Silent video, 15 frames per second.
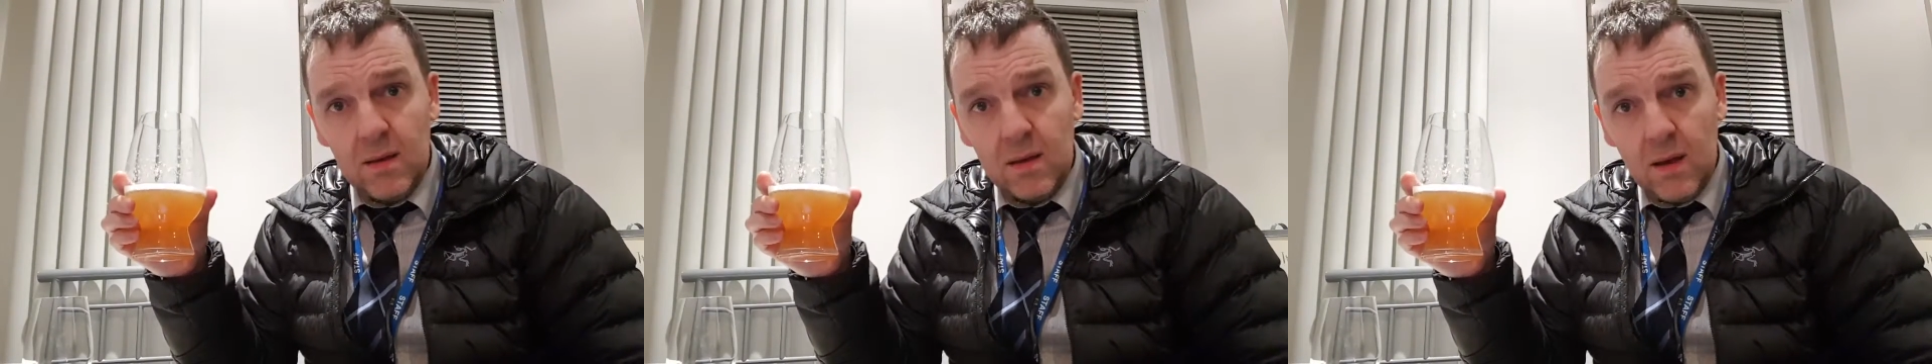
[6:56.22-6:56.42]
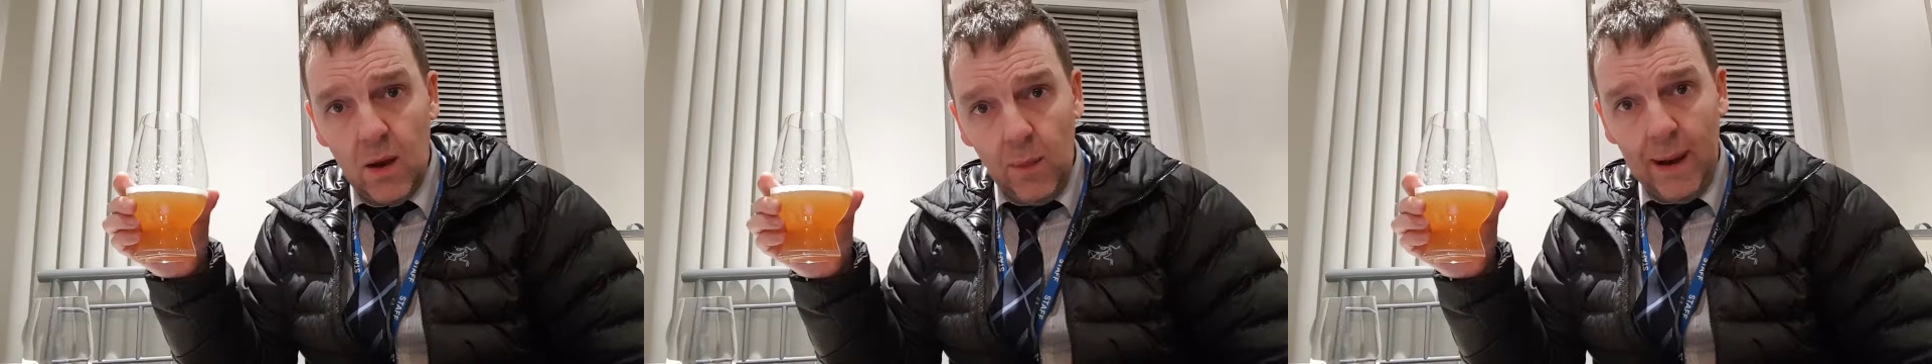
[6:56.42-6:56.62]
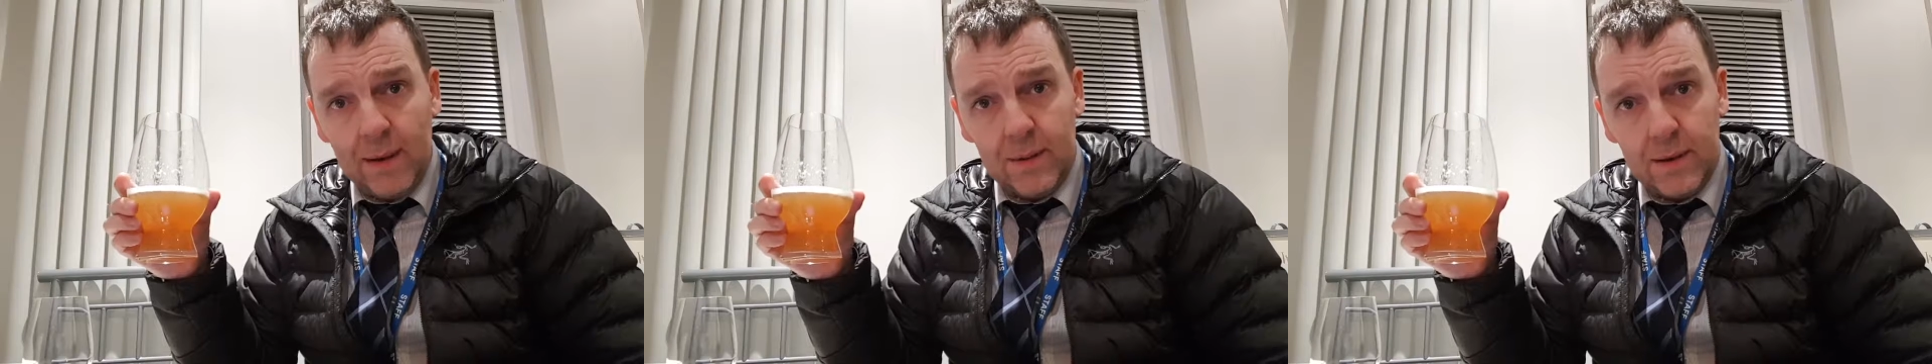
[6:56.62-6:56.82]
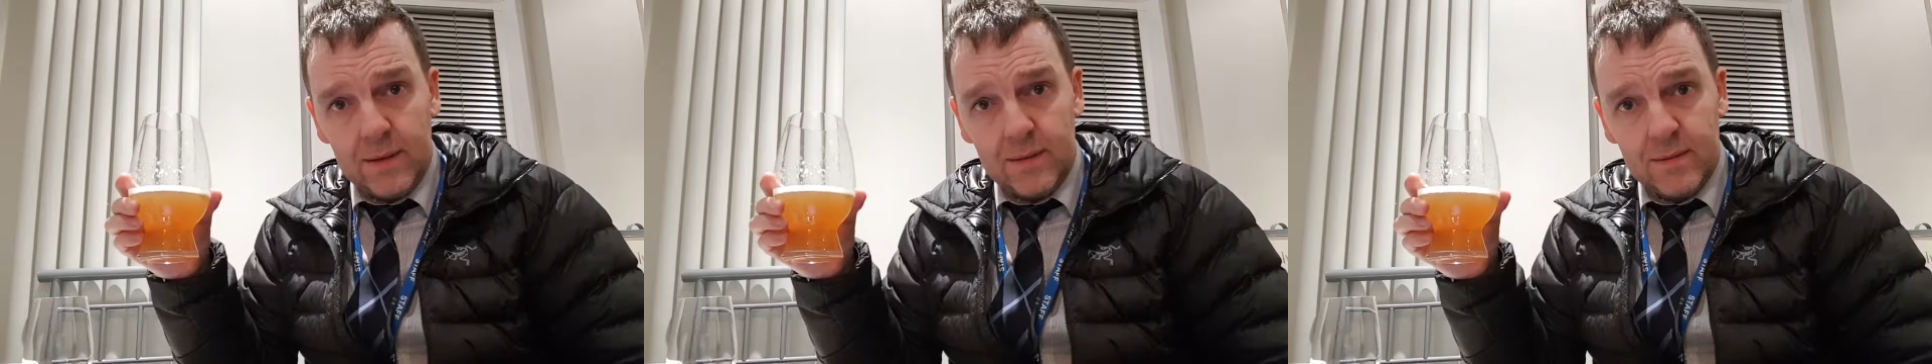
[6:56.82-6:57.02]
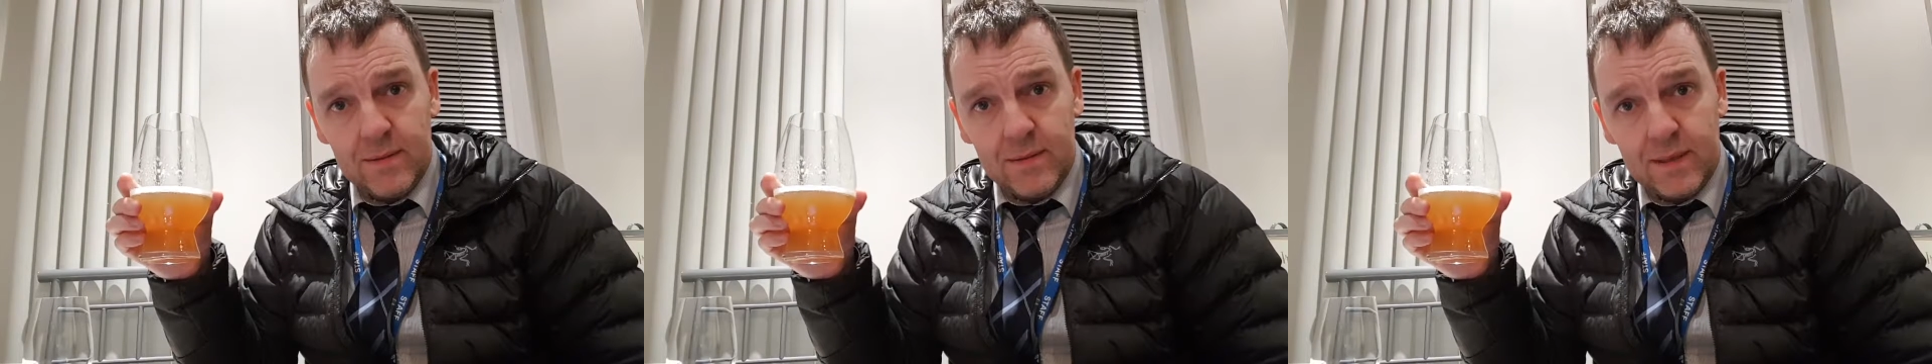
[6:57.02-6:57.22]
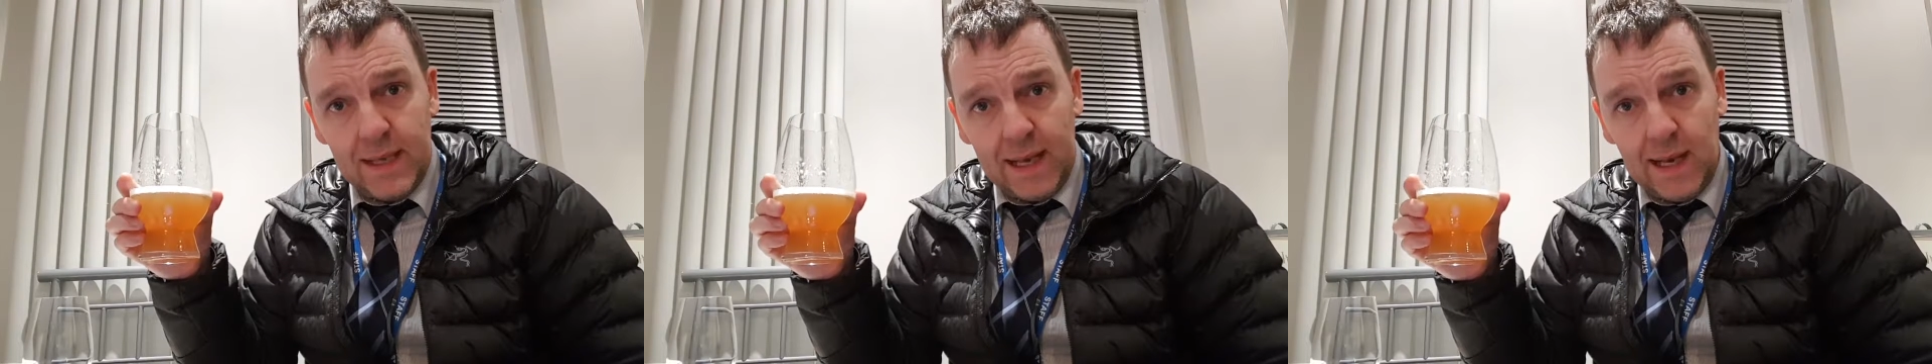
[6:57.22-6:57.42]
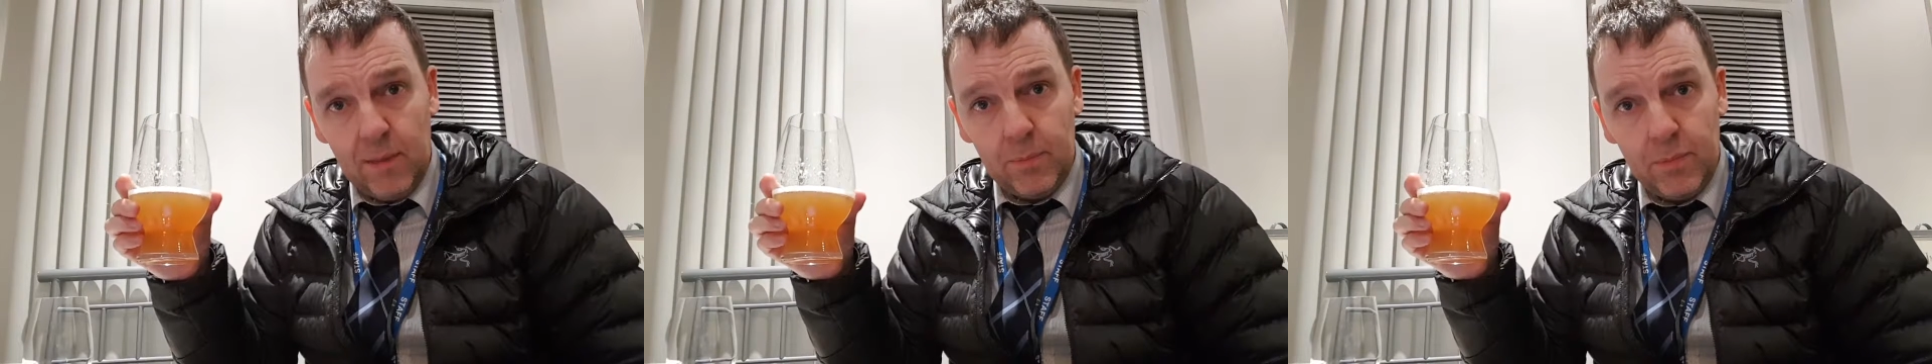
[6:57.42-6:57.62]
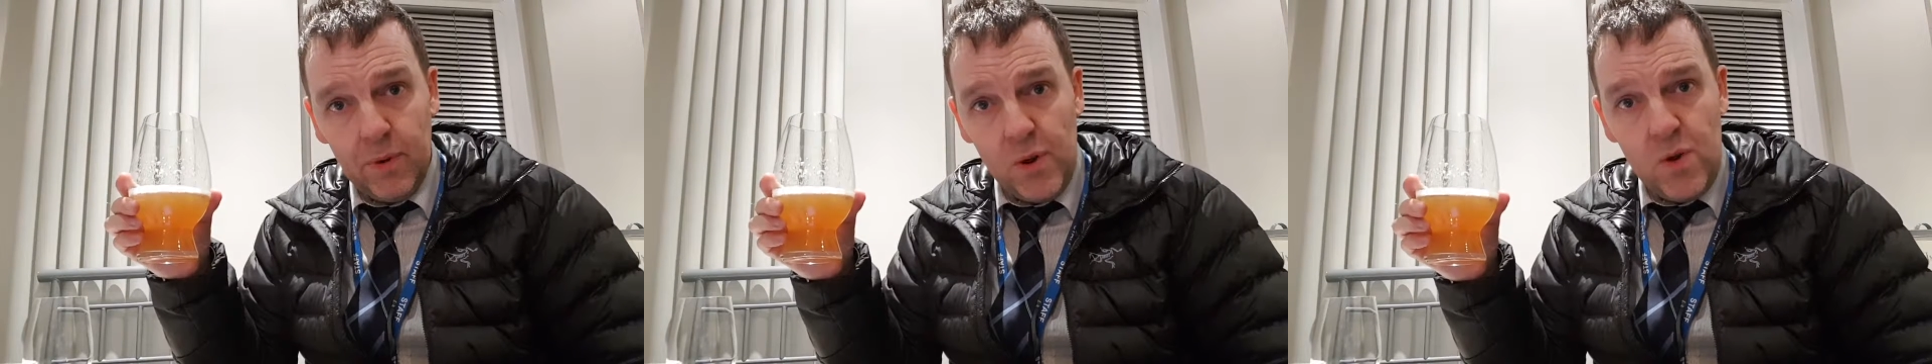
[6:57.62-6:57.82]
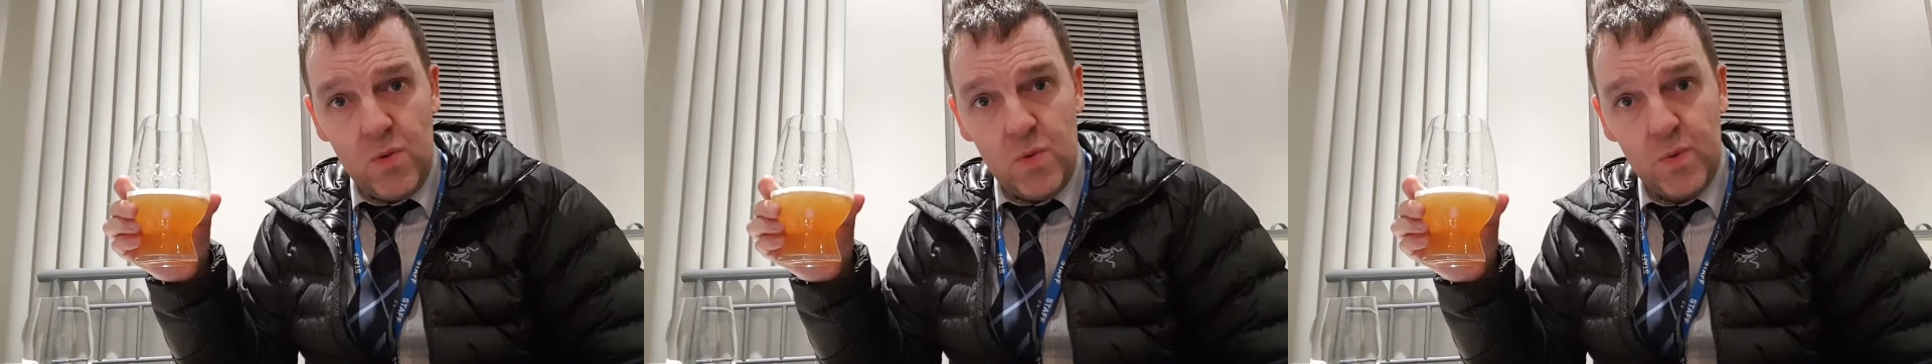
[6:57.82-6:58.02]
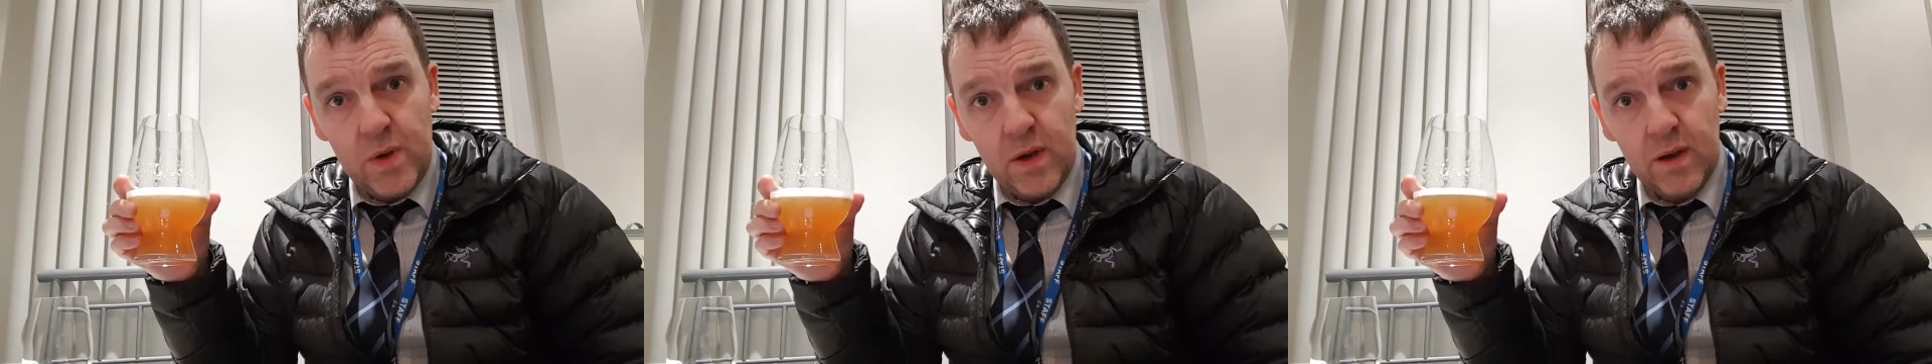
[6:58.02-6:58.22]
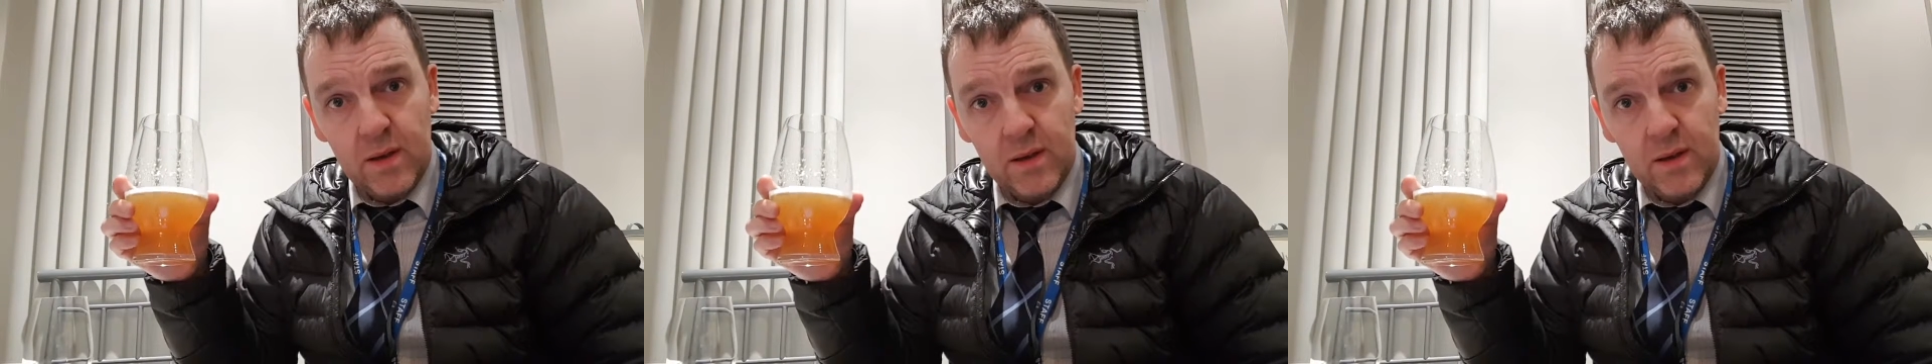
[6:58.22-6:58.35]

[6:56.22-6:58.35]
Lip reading: go out and get it brewed.